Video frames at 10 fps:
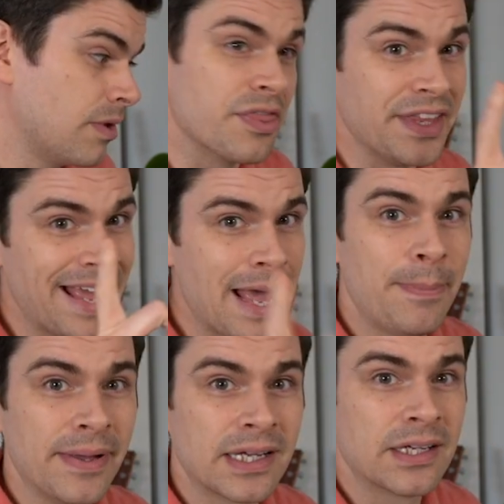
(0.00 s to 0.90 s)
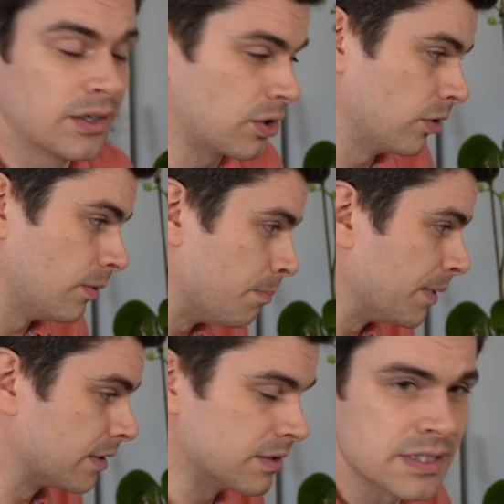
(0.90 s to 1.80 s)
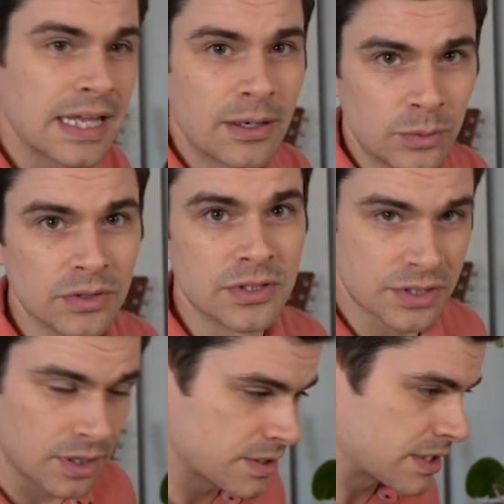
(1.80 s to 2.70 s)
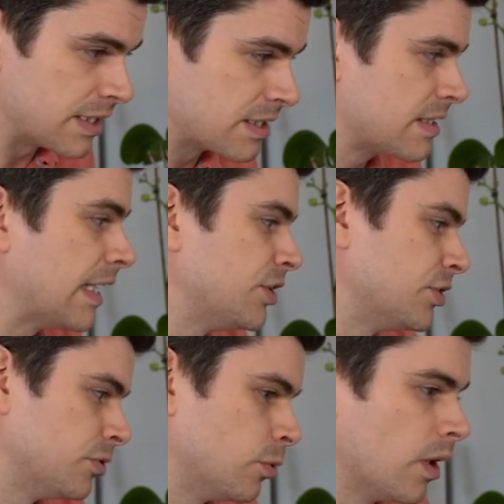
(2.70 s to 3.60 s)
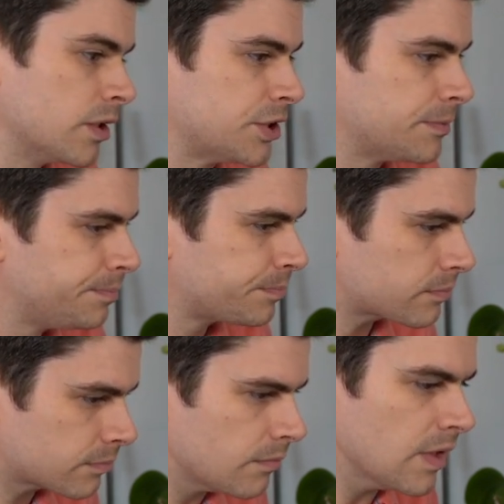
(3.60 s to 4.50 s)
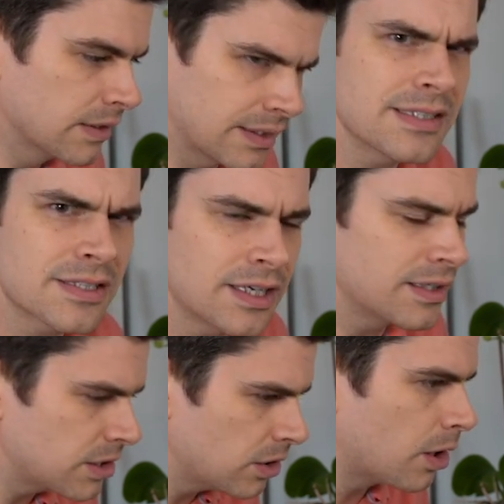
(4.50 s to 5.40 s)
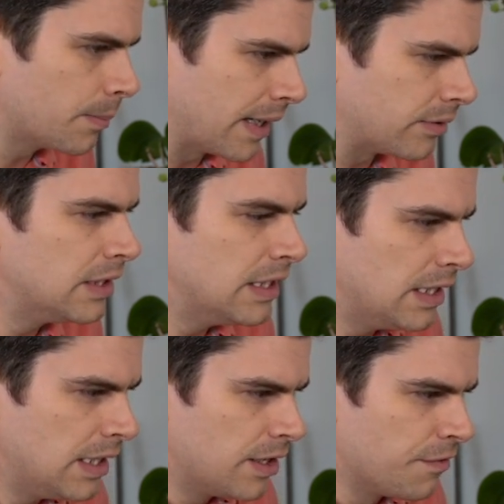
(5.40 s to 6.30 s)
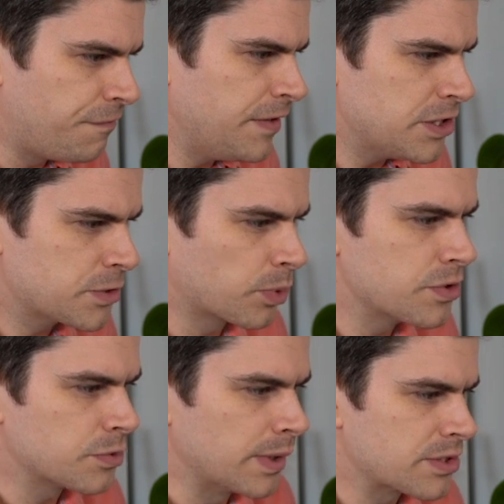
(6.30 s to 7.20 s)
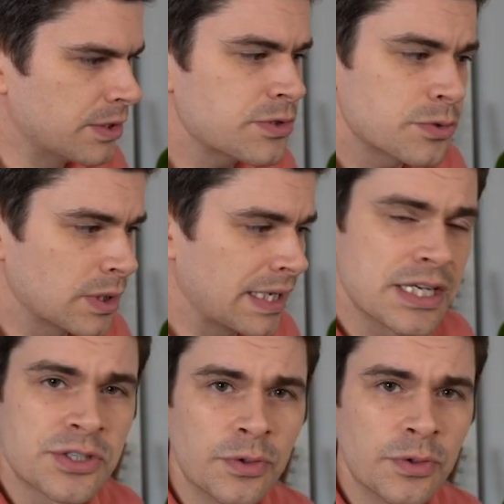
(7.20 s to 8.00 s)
the epic column because that was a sensational watch. Things are starting to look up now. Fears Brunswick. So this was a guest